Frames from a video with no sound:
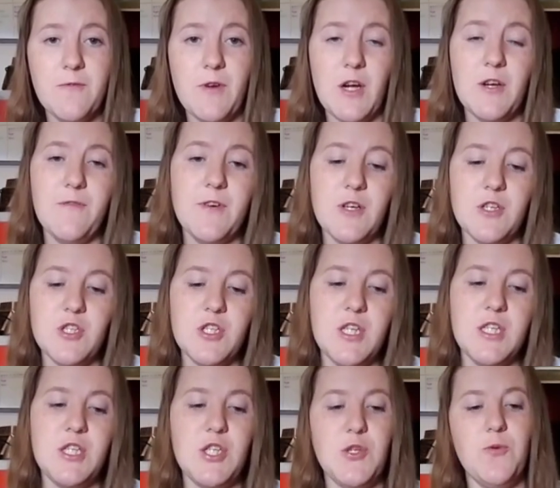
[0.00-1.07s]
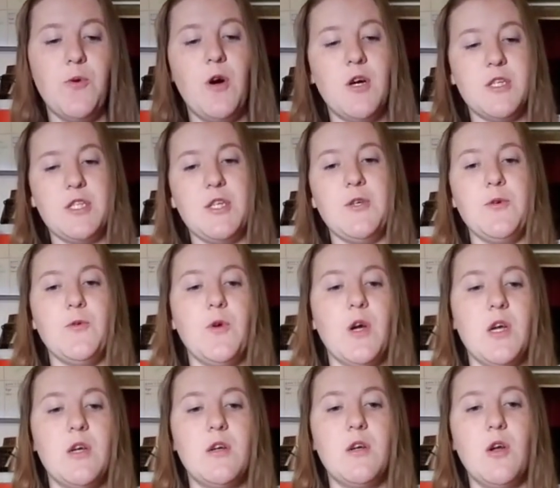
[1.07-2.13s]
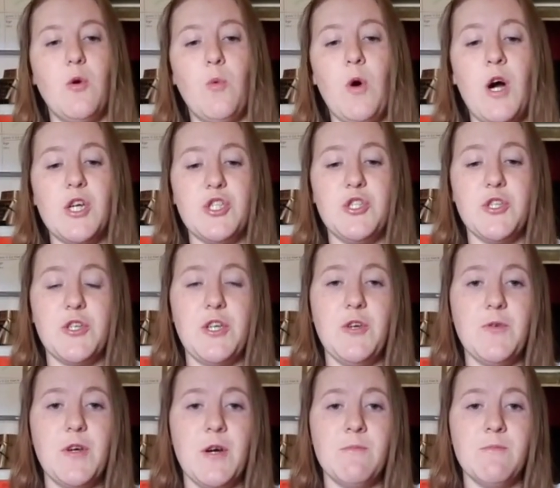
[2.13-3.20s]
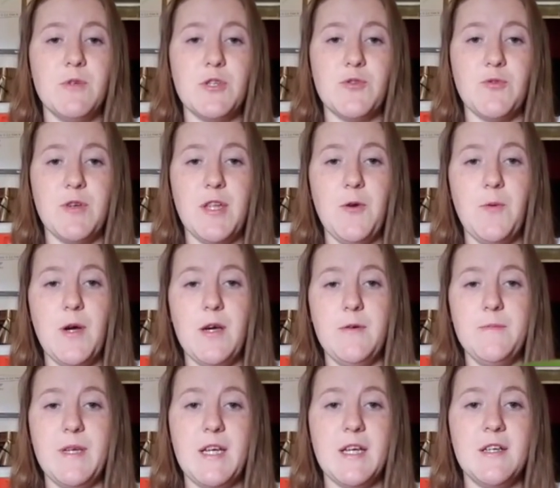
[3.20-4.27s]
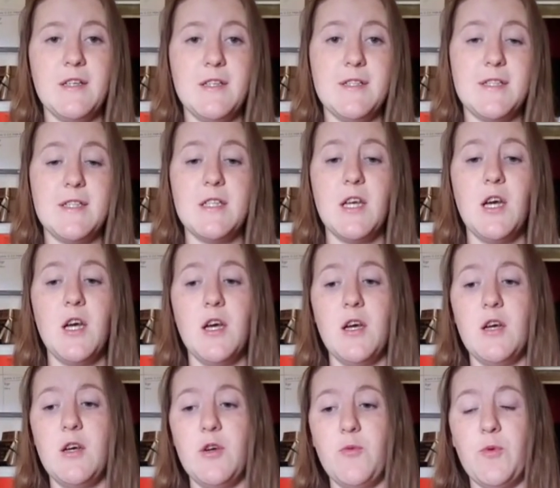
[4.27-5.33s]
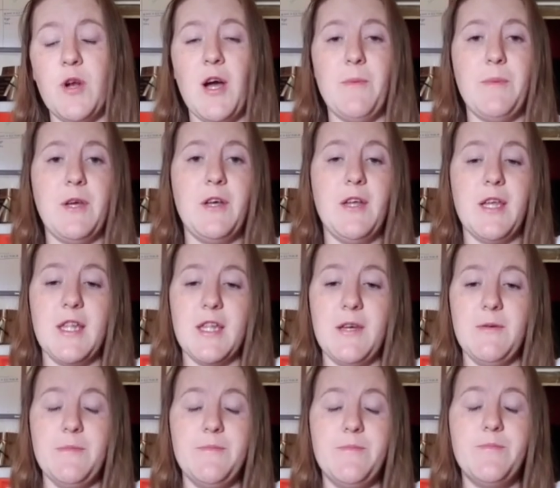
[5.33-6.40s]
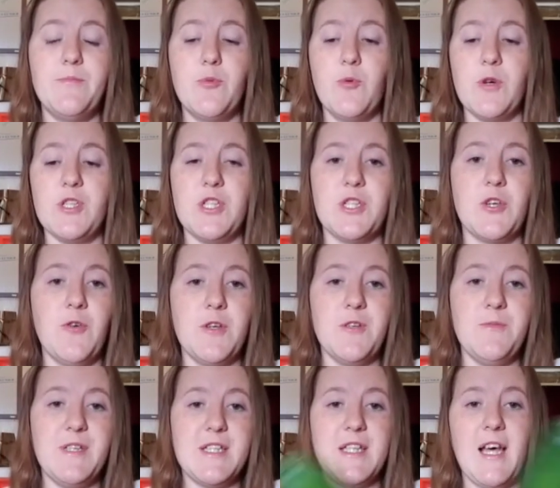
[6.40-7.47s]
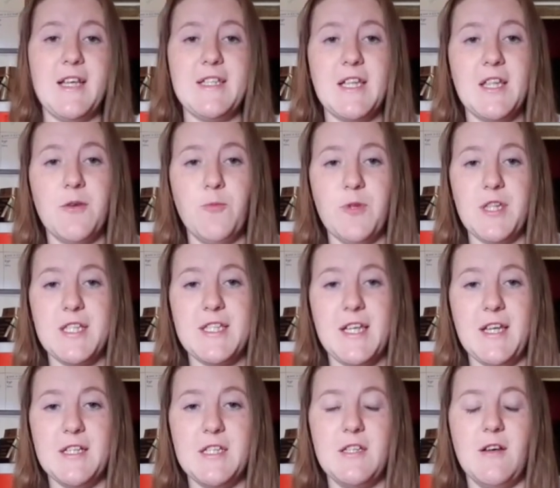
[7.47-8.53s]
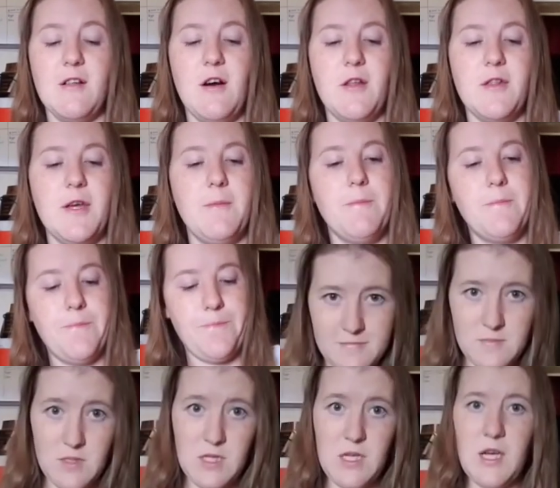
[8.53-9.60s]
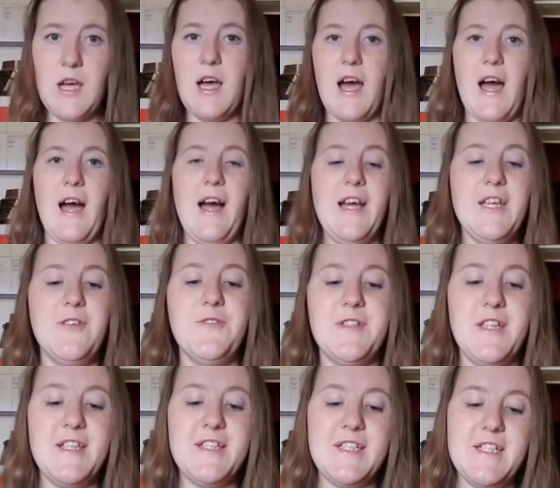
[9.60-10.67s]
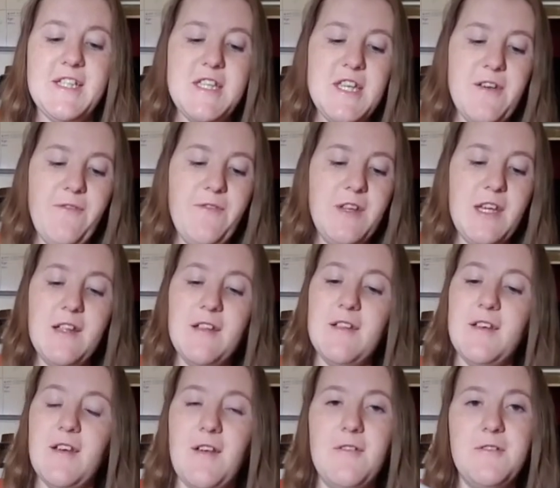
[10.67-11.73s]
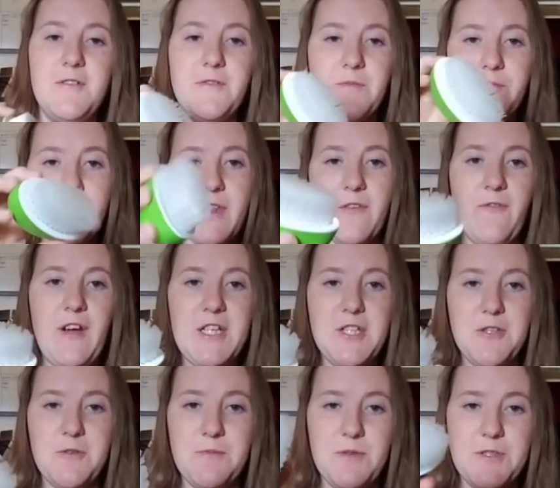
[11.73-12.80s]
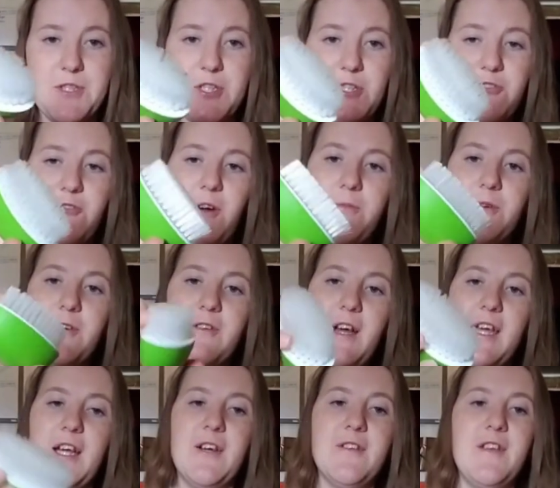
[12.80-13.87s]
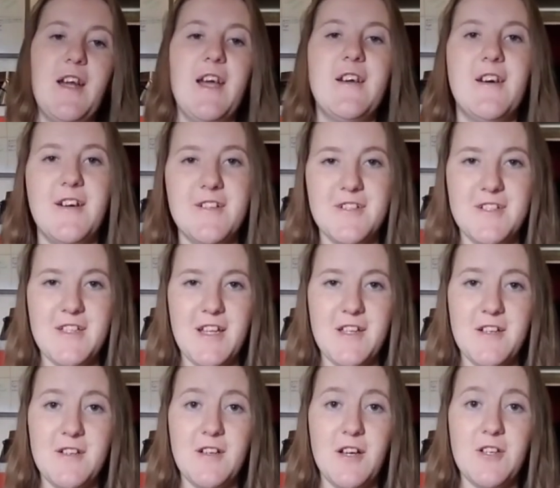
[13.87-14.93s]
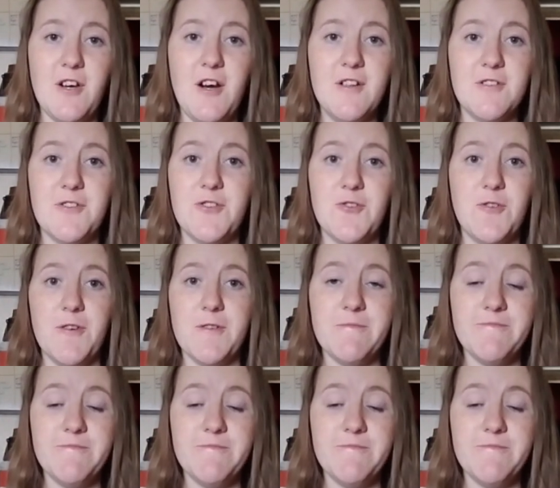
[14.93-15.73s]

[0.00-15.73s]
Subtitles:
first is you want to wash your cucumbers really well because we're not peeling them, we're just going to be slicing them with the skin still on them. I use this nifty little vegetable scrubber right here that I got just at a dollar store.